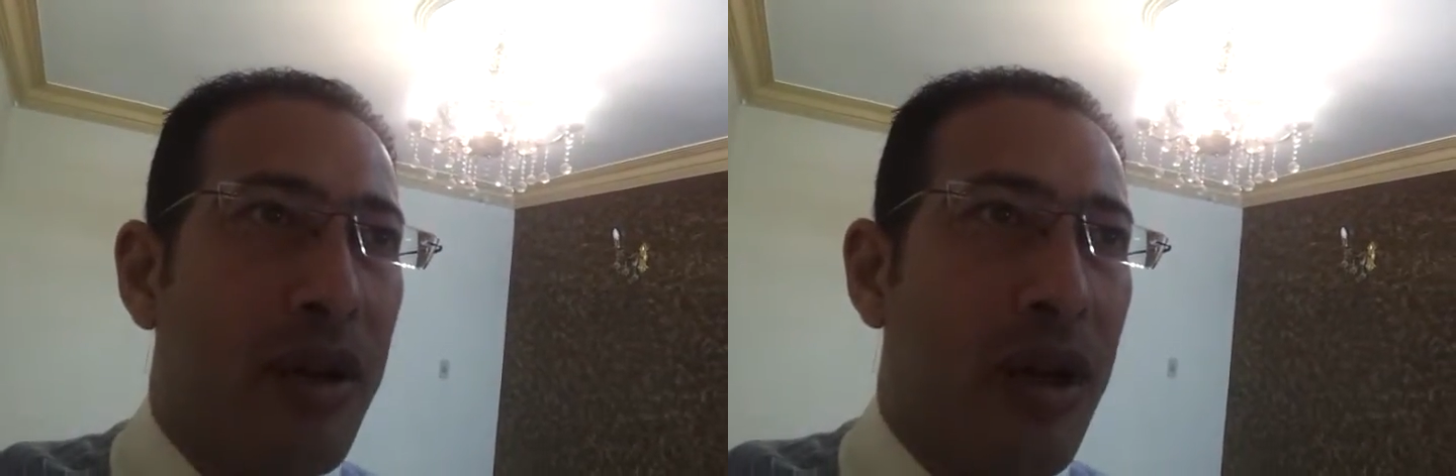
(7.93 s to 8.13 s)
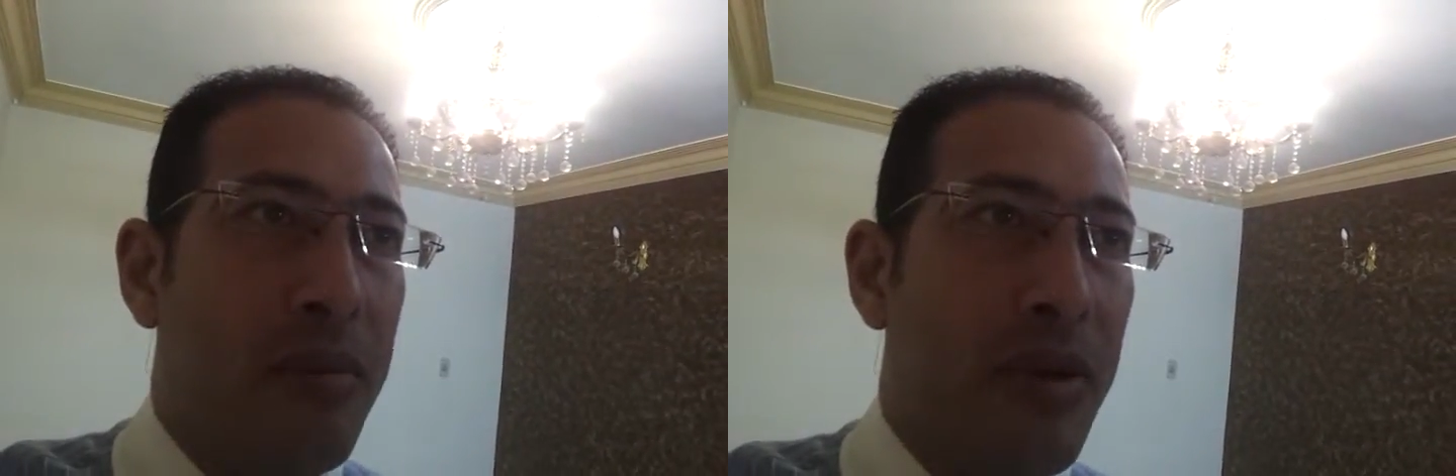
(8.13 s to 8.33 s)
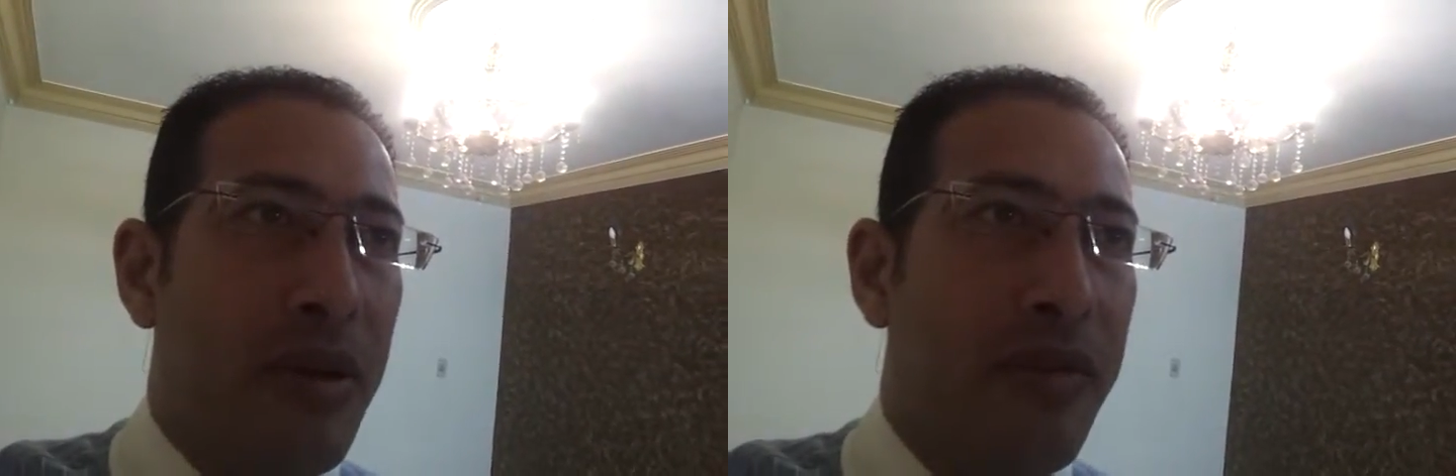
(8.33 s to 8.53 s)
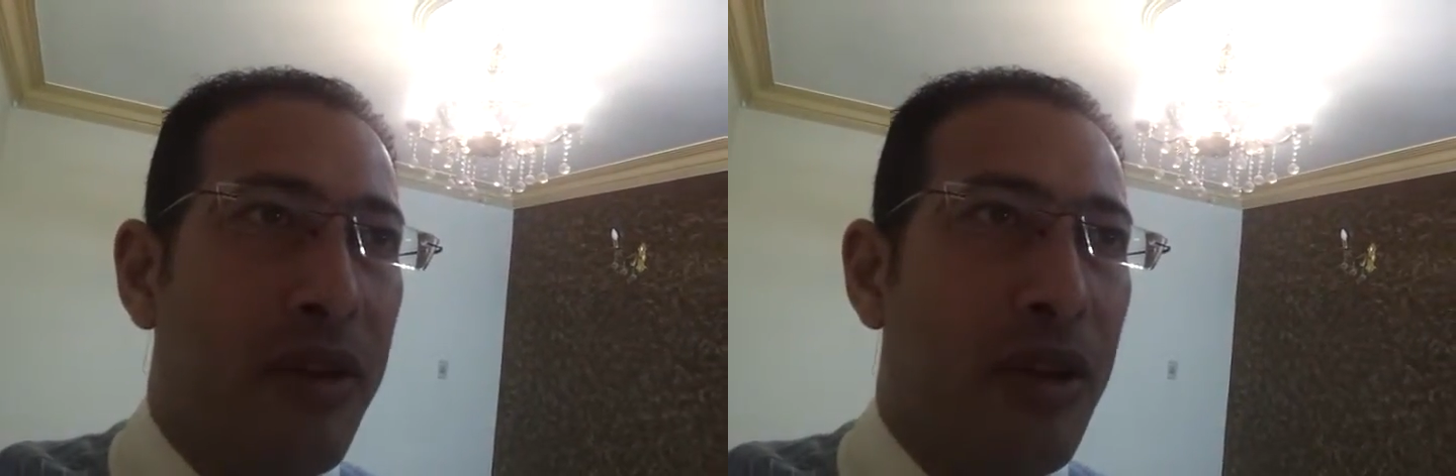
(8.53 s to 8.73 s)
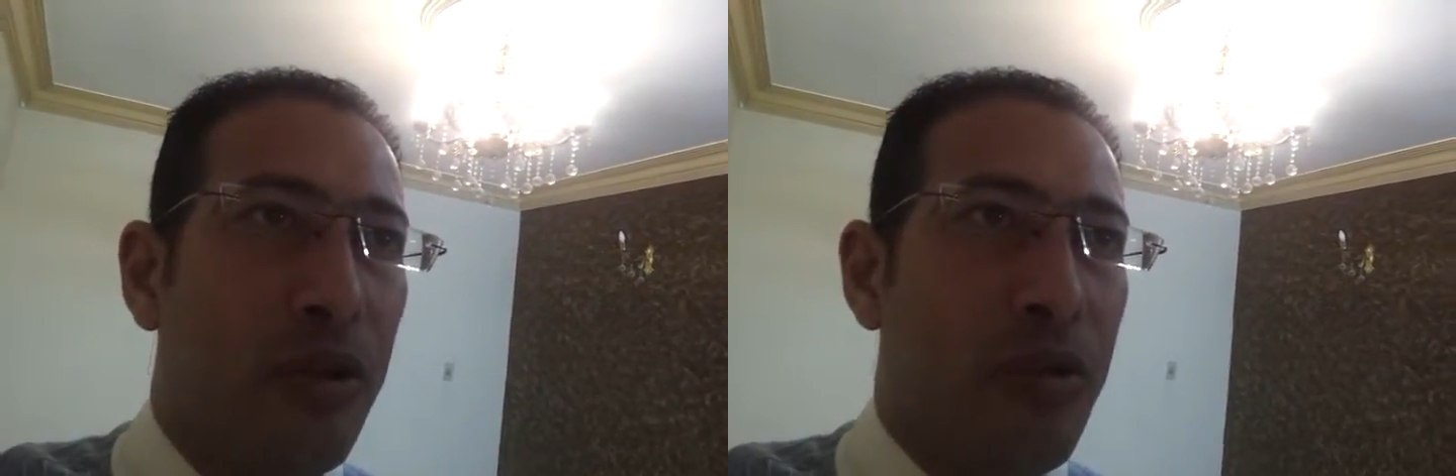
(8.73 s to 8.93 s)
I
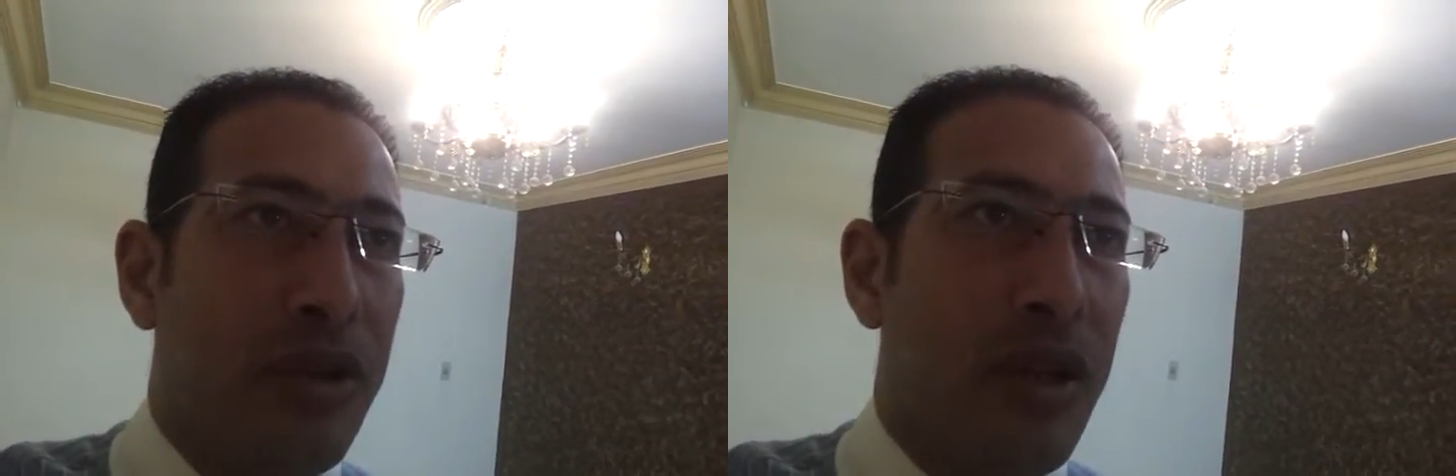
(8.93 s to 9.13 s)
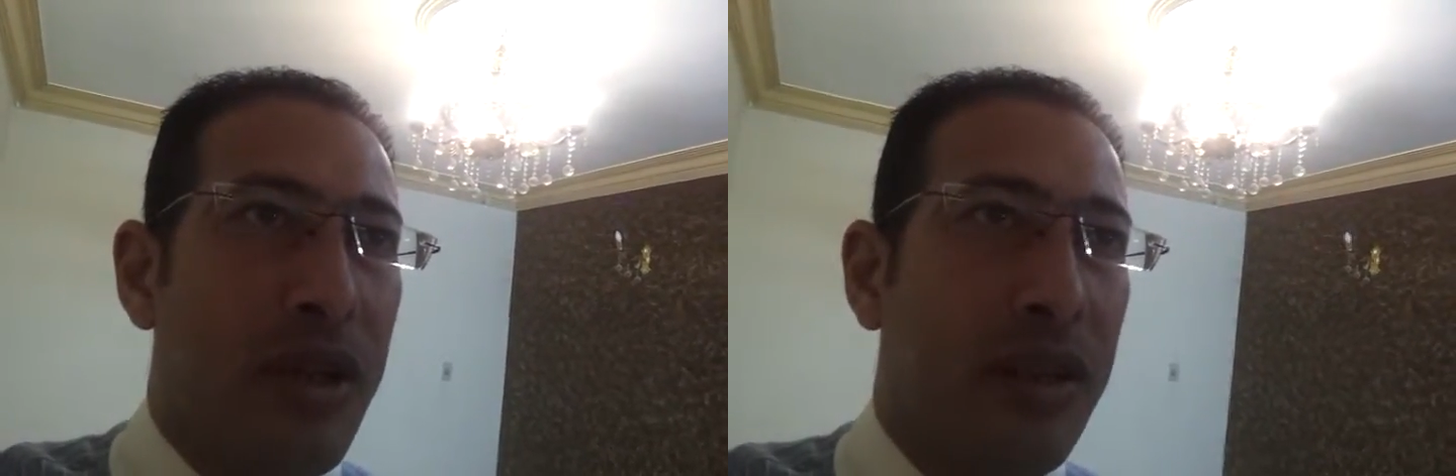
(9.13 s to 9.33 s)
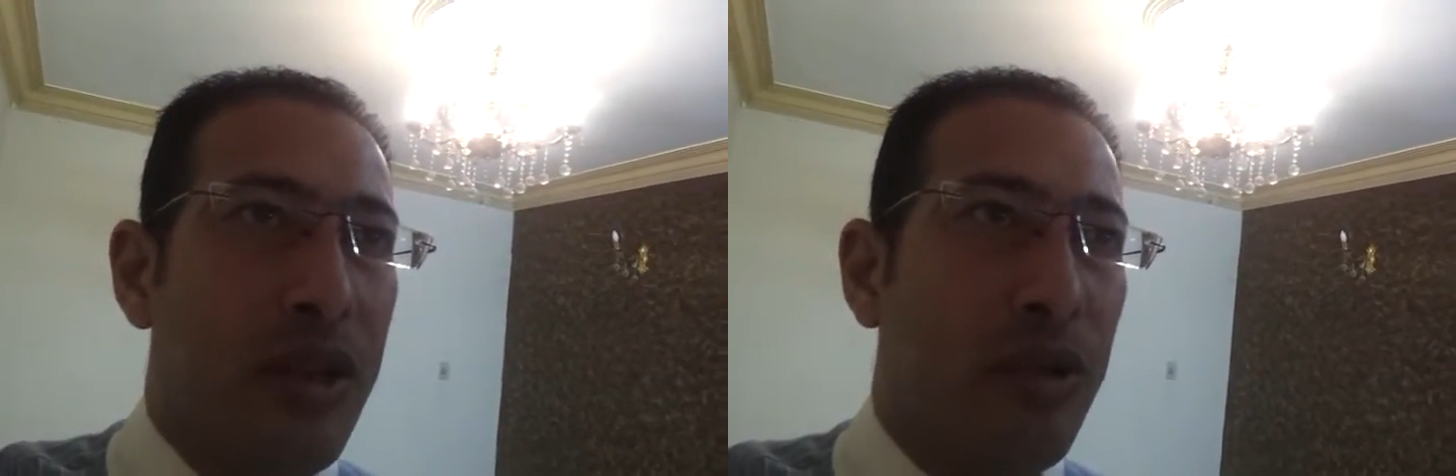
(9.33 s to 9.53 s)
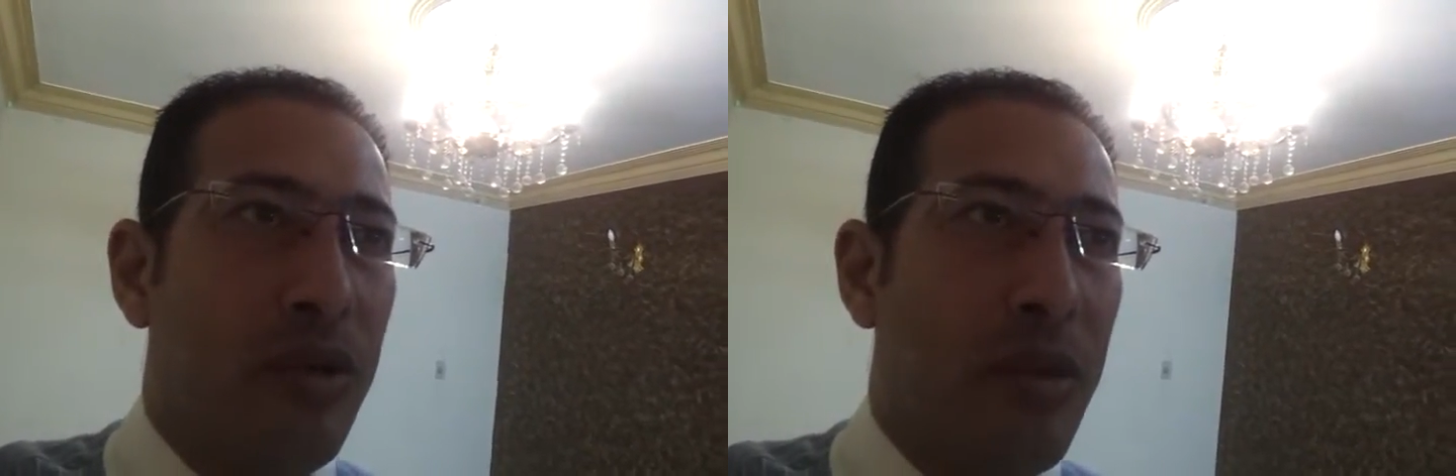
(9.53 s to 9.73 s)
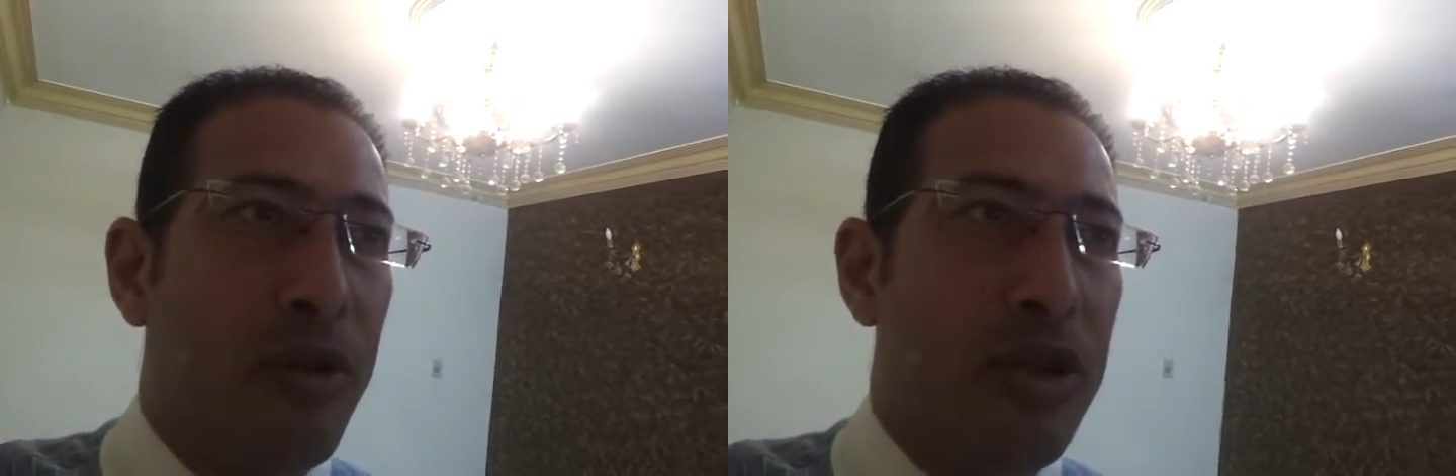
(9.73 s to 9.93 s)
prefer to start as
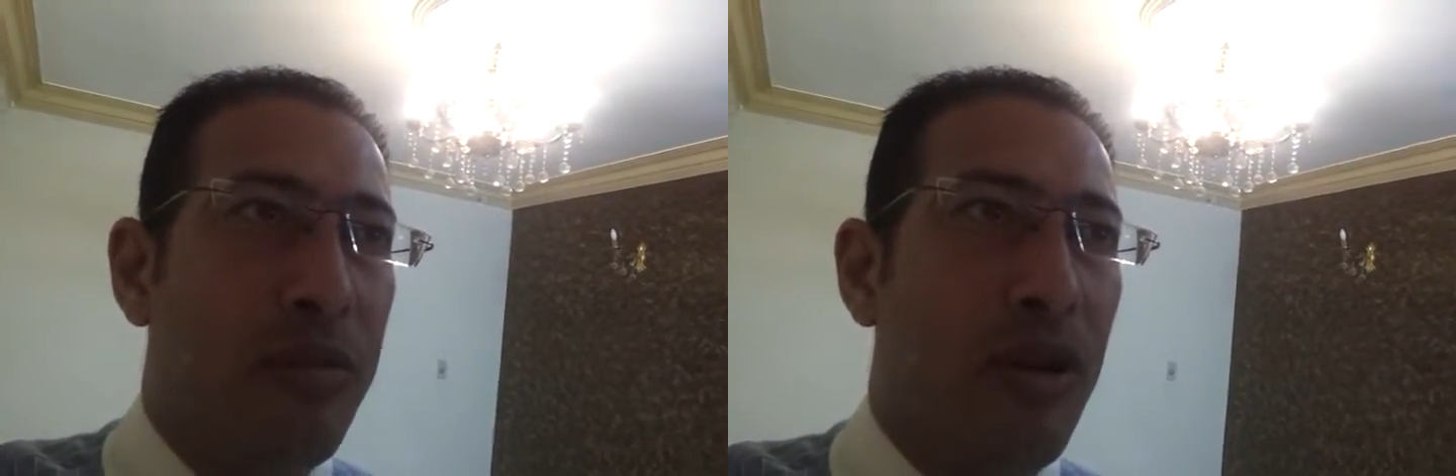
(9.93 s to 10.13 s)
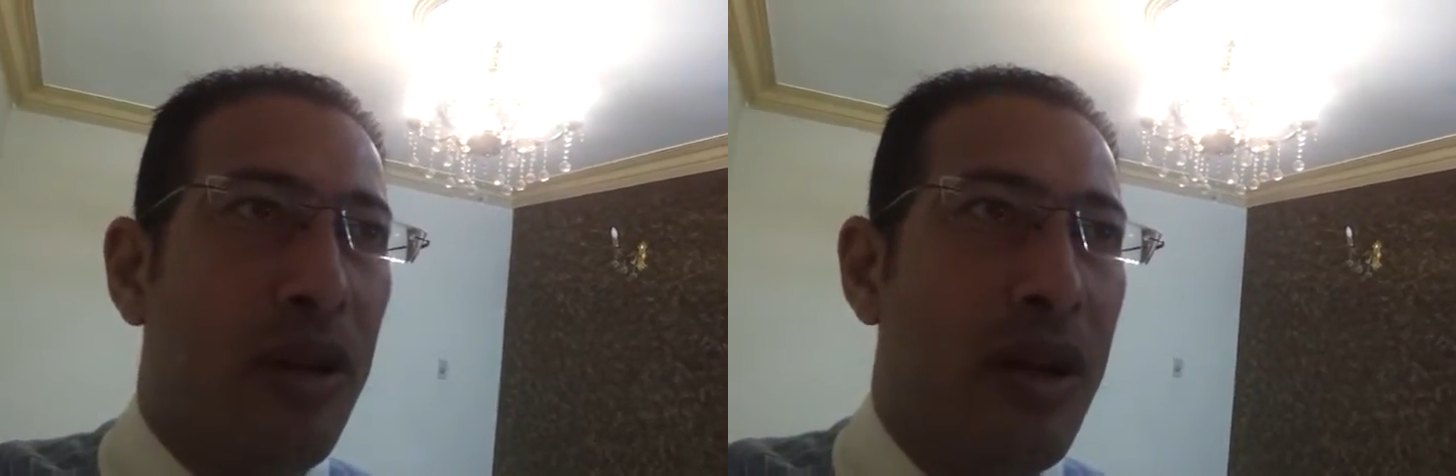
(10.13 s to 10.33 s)
soon as possible.